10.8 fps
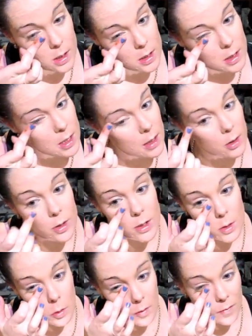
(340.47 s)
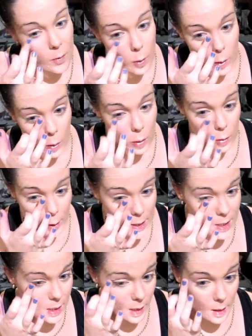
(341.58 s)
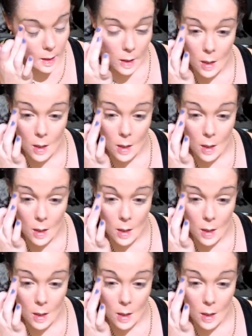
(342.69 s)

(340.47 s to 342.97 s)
concealer is good for creasing,